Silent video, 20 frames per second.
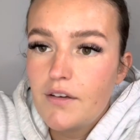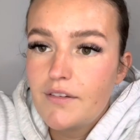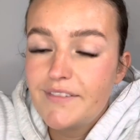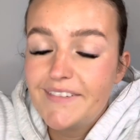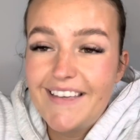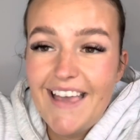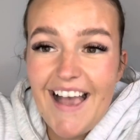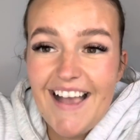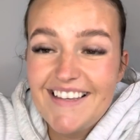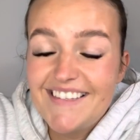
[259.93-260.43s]

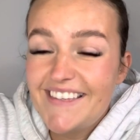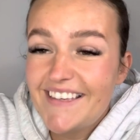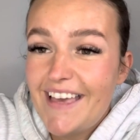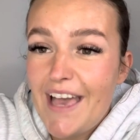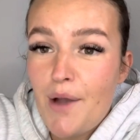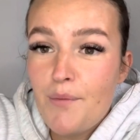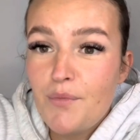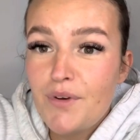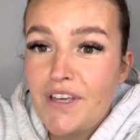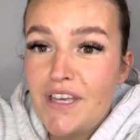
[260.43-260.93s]
Guys, the
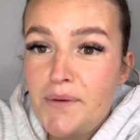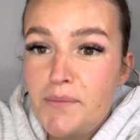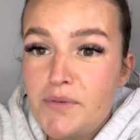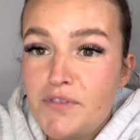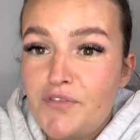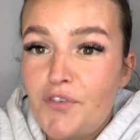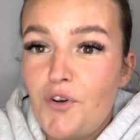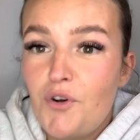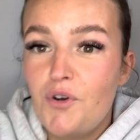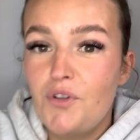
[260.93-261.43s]
camera keeps
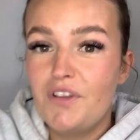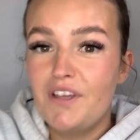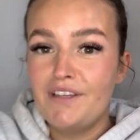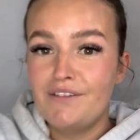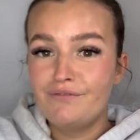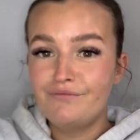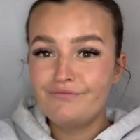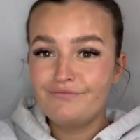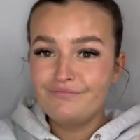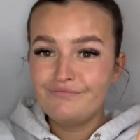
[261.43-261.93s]

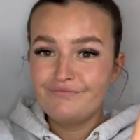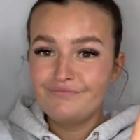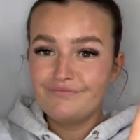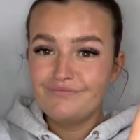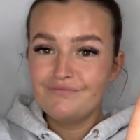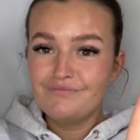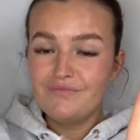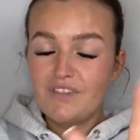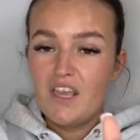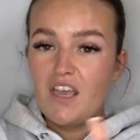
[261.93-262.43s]
falling.
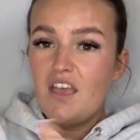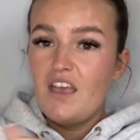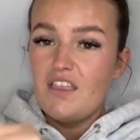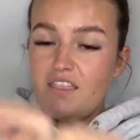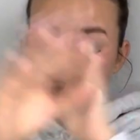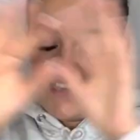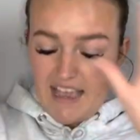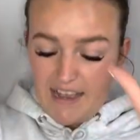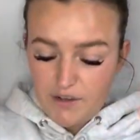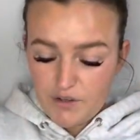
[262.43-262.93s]

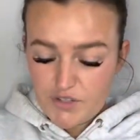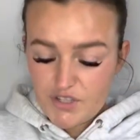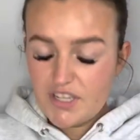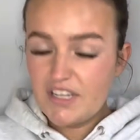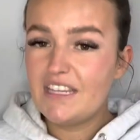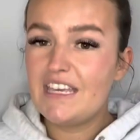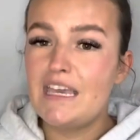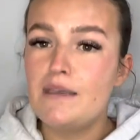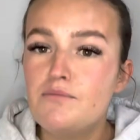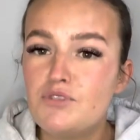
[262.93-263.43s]
The angle's
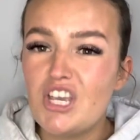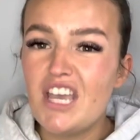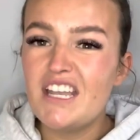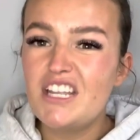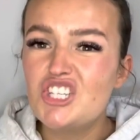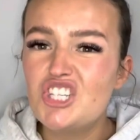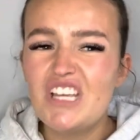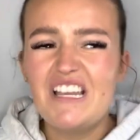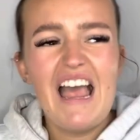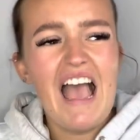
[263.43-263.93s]
gonna keep
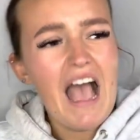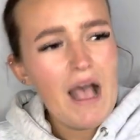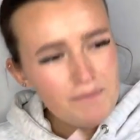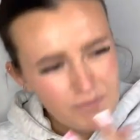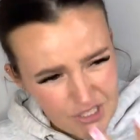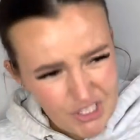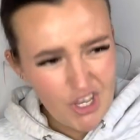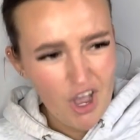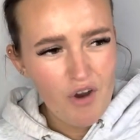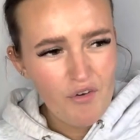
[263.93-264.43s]
changing. I'm
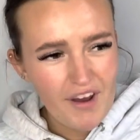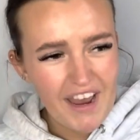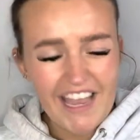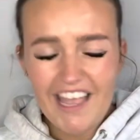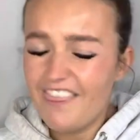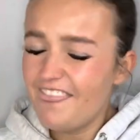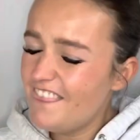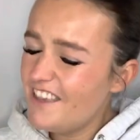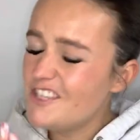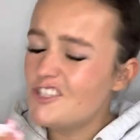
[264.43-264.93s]

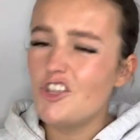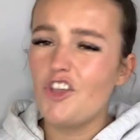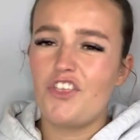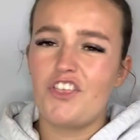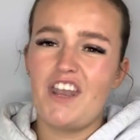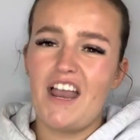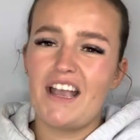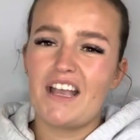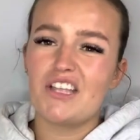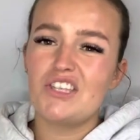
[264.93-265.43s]
sorry, there's
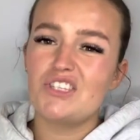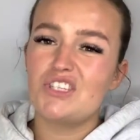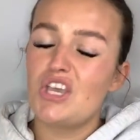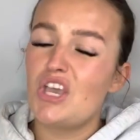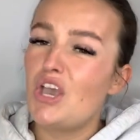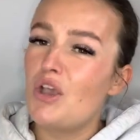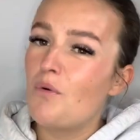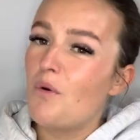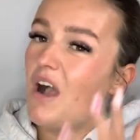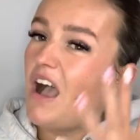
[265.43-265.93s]
nothing I can
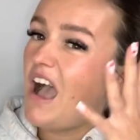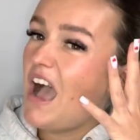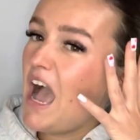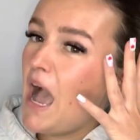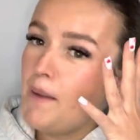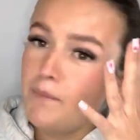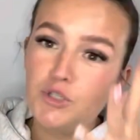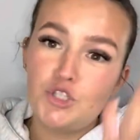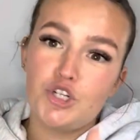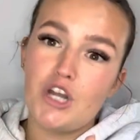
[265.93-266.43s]
do.
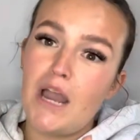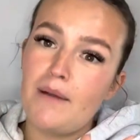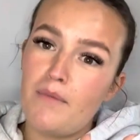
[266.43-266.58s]
I'm trying